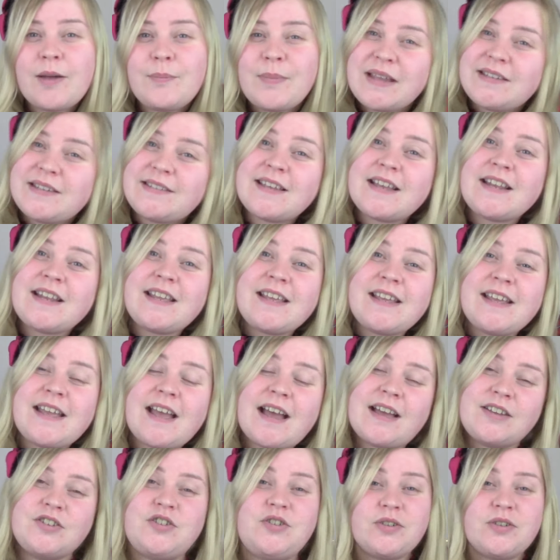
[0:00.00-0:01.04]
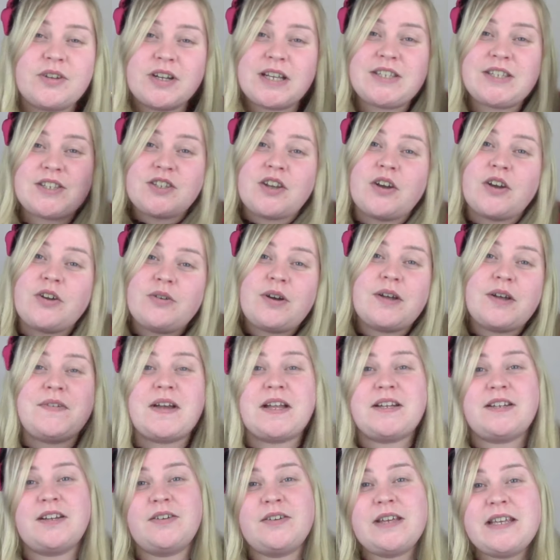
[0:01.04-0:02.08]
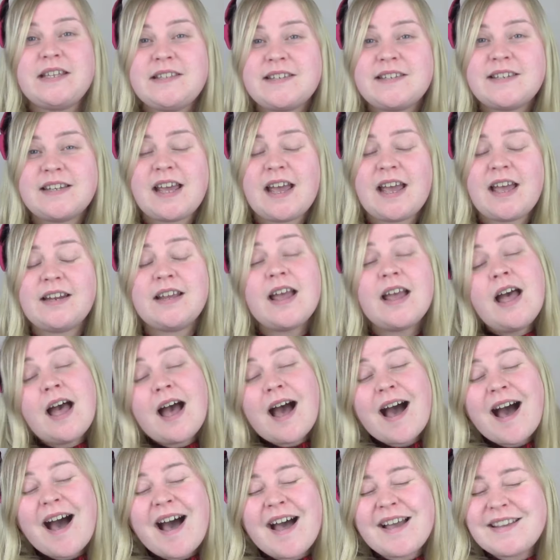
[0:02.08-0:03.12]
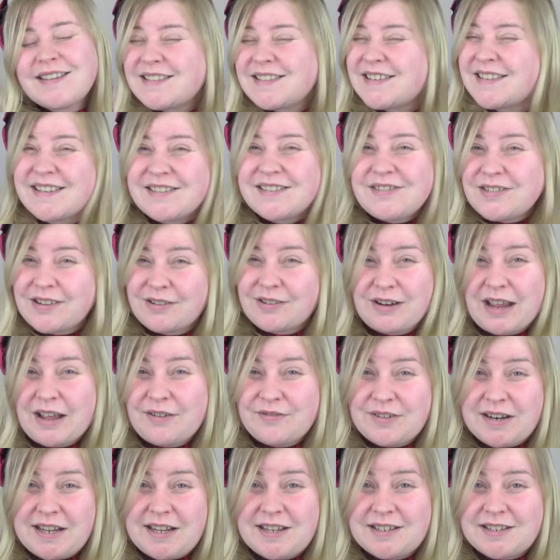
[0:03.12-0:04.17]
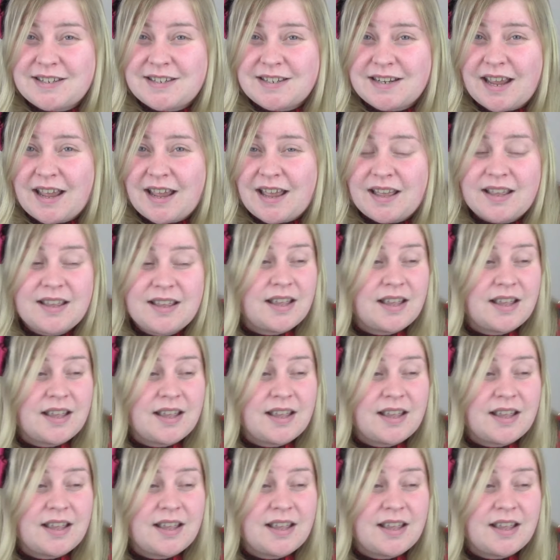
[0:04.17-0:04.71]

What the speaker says: Basically, as you guys know, I've had no internet. I still don't have any internet.